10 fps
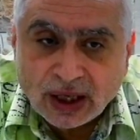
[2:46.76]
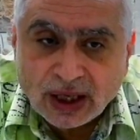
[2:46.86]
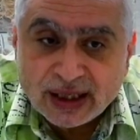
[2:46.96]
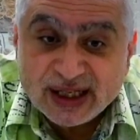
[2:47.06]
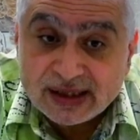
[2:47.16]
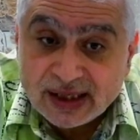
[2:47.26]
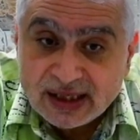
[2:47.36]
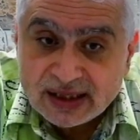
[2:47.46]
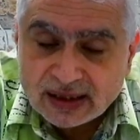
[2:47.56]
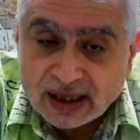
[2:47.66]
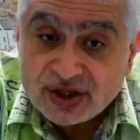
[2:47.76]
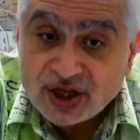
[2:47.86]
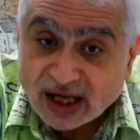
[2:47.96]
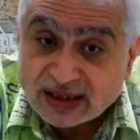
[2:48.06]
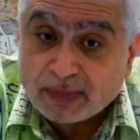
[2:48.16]
disease
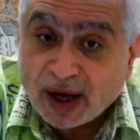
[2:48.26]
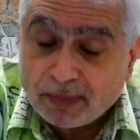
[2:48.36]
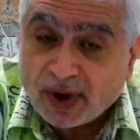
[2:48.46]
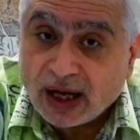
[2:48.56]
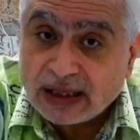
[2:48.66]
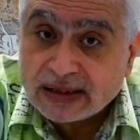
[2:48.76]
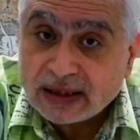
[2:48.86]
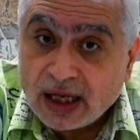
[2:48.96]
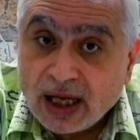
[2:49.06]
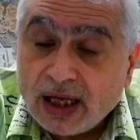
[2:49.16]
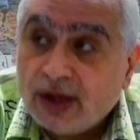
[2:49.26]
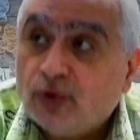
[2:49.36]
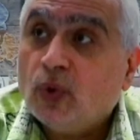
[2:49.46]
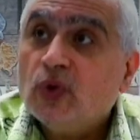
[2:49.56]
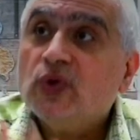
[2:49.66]
just by pulse, it
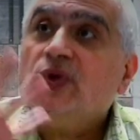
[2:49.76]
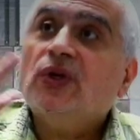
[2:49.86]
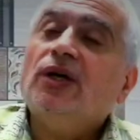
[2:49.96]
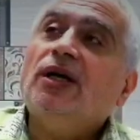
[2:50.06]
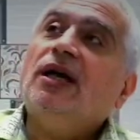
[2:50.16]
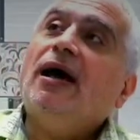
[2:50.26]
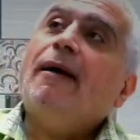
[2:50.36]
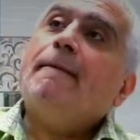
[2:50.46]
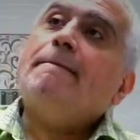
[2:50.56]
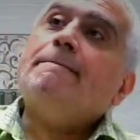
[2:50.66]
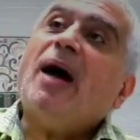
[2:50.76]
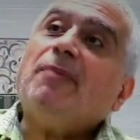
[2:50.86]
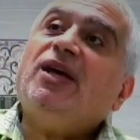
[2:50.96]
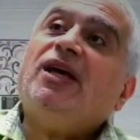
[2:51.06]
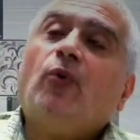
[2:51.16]
was my
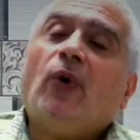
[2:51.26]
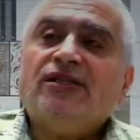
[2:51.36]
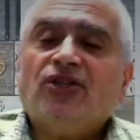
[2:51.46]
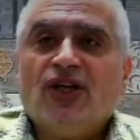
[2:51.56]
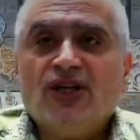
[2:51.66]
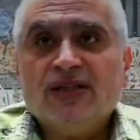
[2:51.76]
big question.